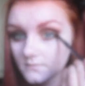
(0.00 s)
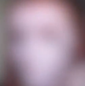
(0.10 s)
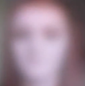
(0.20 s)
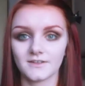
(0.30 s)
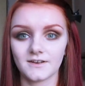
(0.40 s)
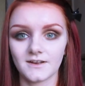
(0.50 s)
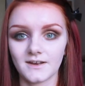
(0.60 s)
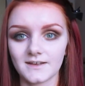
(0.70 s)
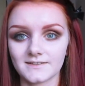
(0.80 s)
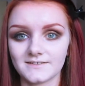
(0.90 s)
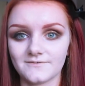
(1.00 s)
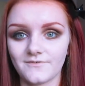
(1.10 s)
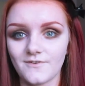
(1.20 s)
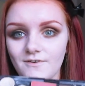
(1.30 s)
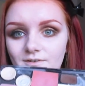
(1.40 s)
So then next
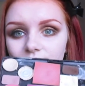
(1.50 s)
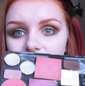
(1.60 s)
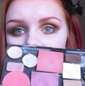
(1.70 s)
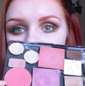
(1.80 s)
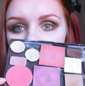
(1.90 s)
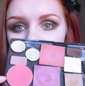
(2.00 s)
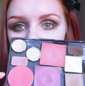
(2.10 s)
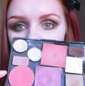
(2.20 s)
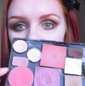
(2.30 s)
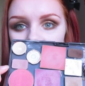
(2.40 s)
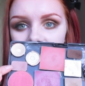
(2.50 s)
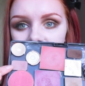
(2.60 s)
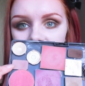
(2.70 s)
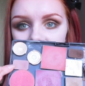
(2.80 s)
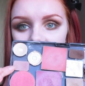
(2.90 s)
from this palette, I'm going to
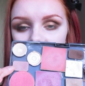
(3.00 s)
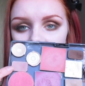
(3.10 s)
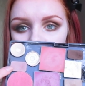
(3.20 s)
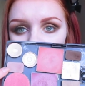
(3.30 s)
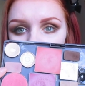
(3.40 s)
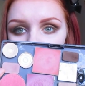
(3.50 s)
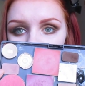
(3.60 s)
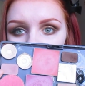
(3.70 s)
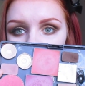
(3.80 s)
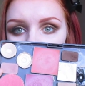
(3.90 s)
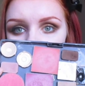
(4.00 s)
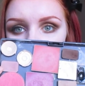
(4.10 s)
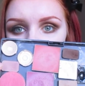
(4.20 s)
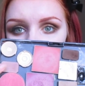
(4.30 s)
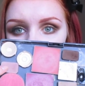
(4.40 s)
be taking this Steeler colour